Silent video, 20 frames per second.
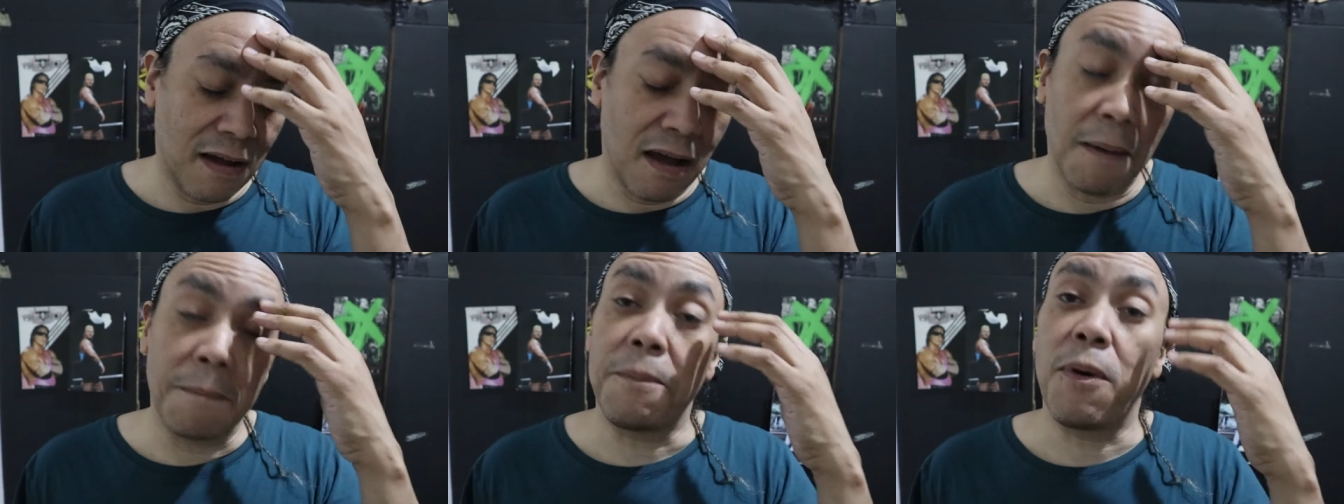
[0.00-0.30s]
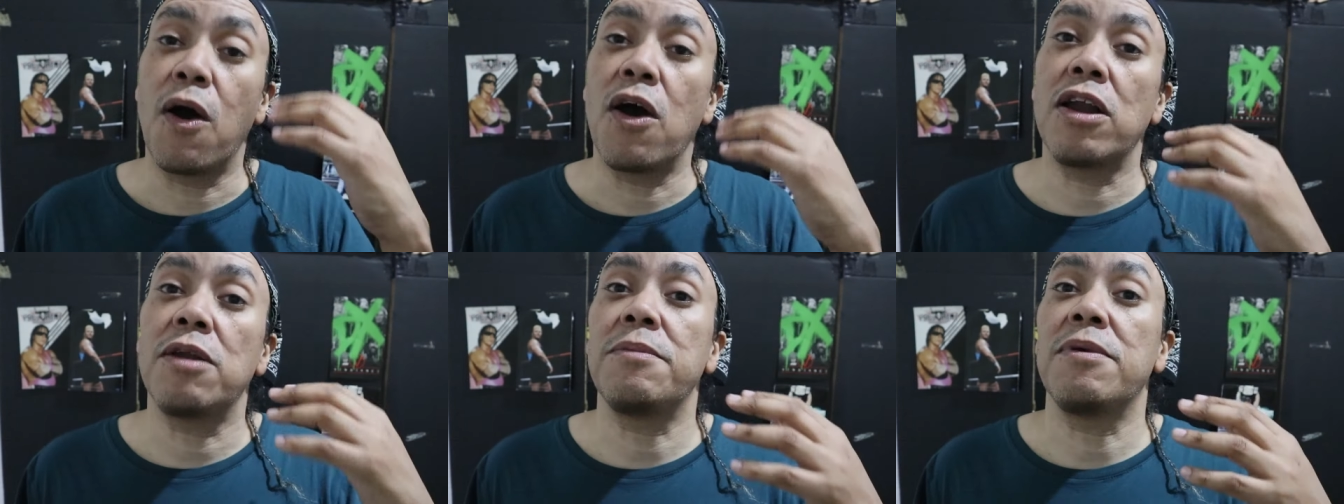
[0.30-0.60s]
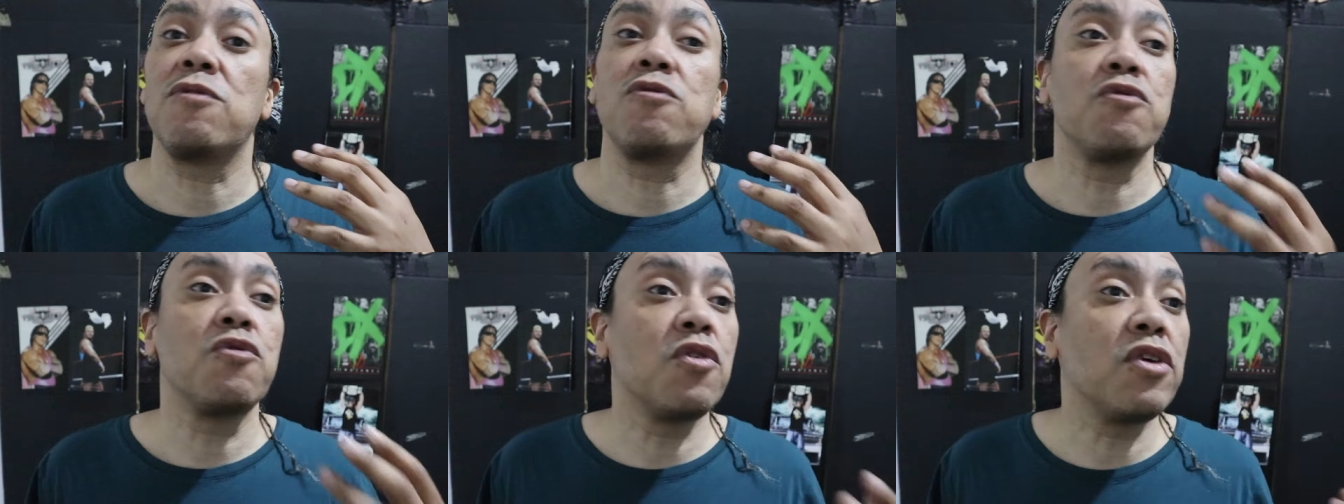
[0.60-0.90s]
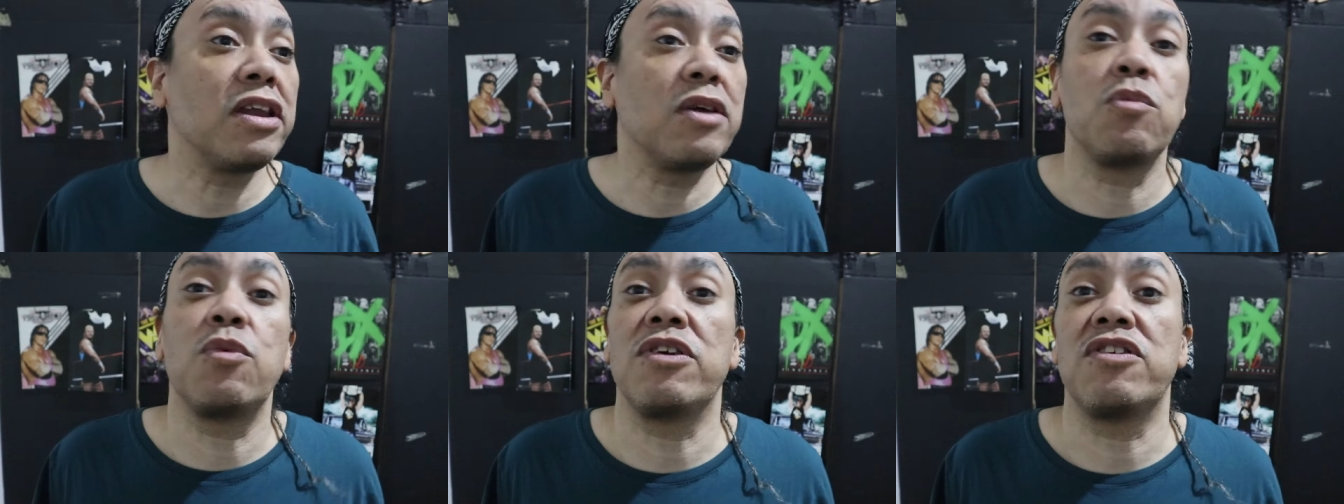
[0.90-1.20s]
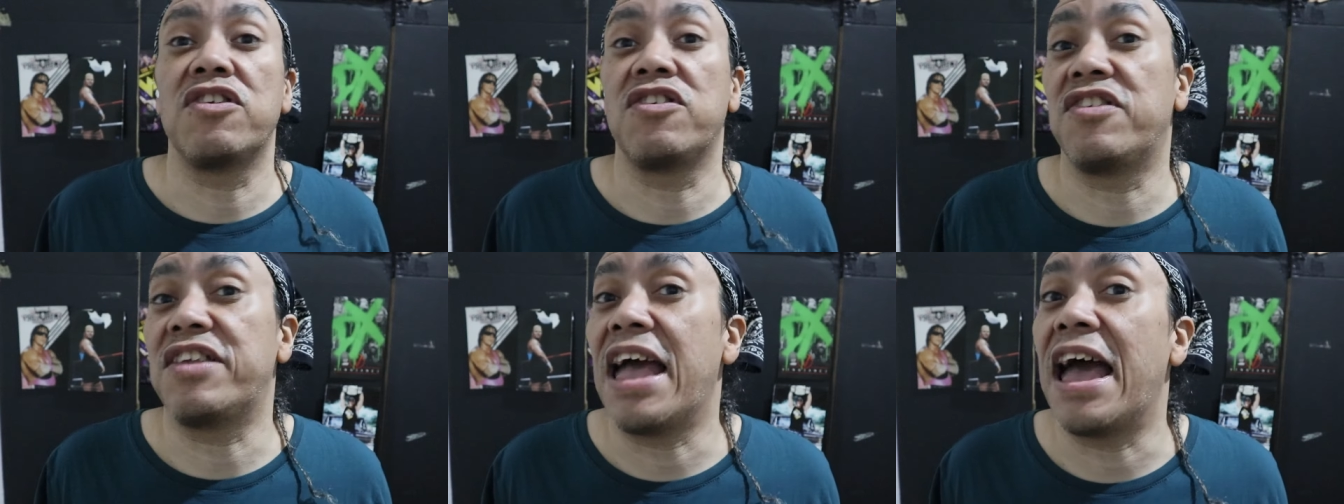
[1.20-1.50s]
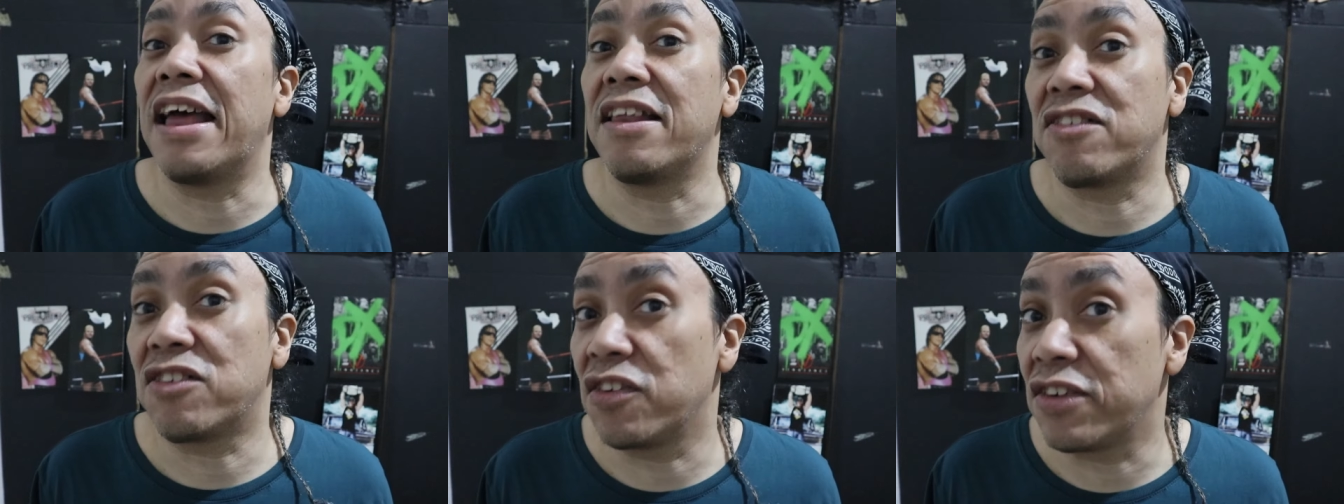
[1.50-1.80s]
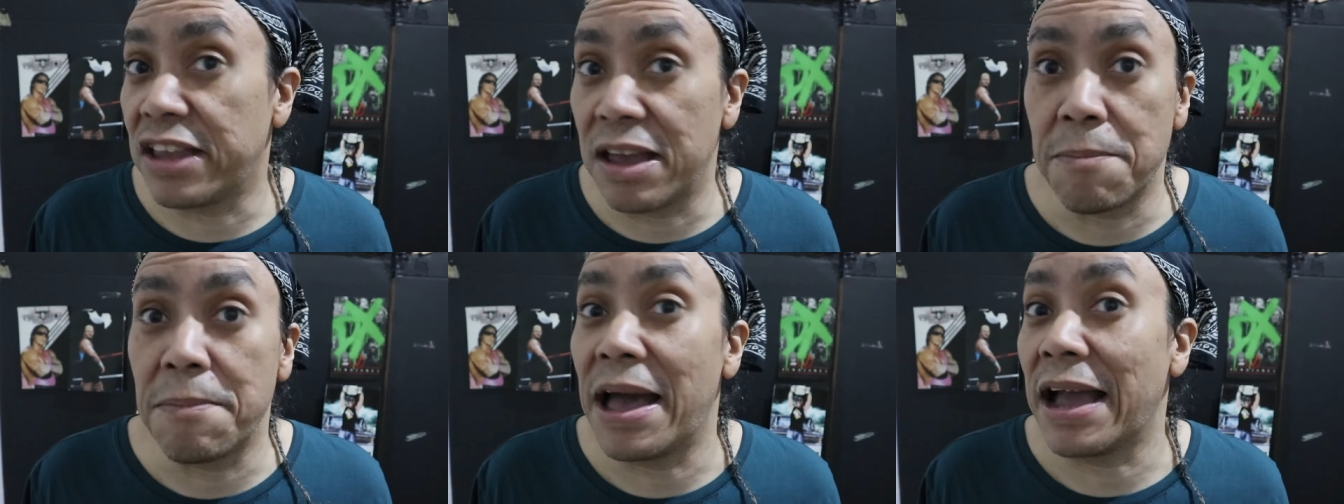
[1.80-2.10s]
A part of me really wishes Taz
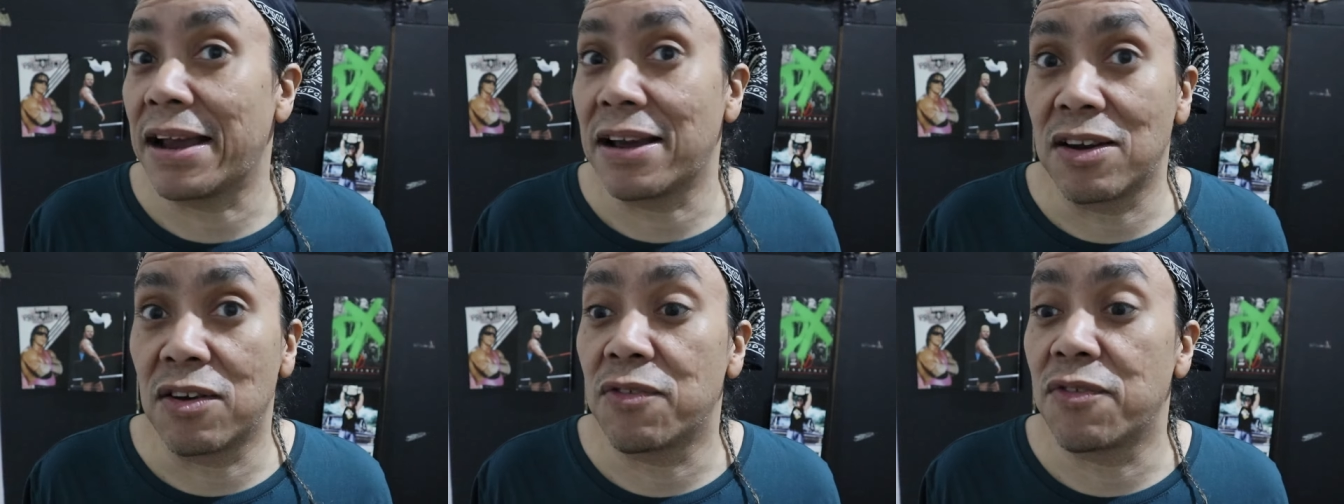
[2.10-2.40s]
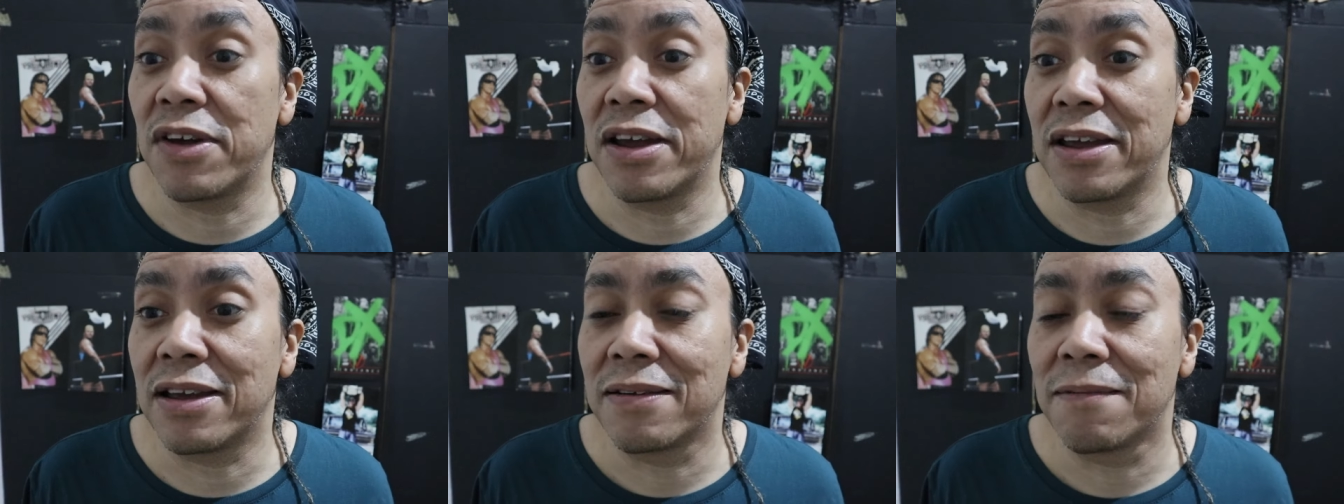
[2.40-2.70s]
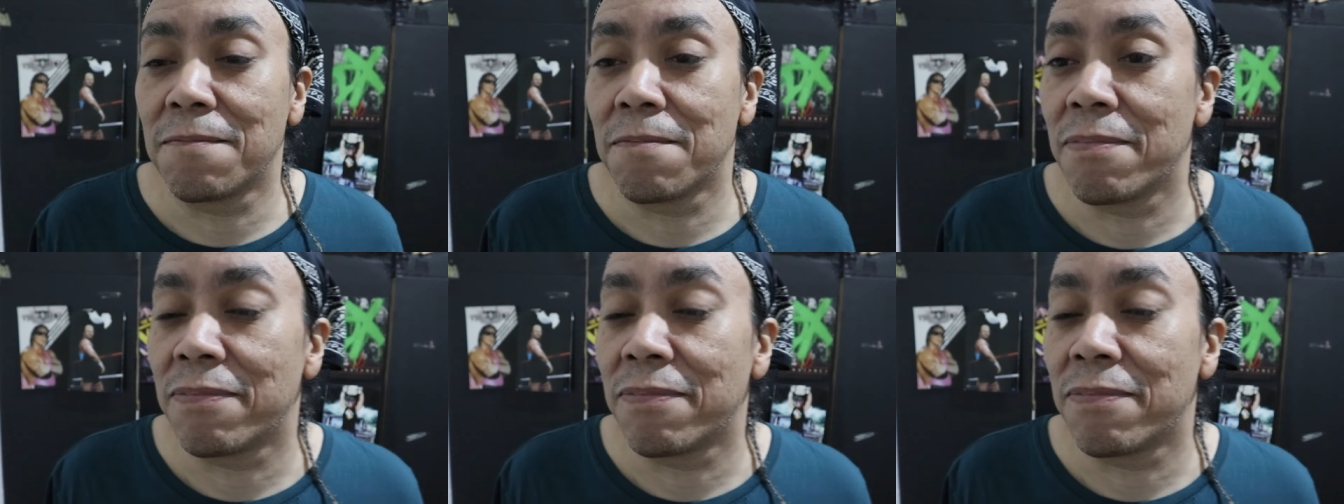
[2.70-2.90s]
could get back in the ring.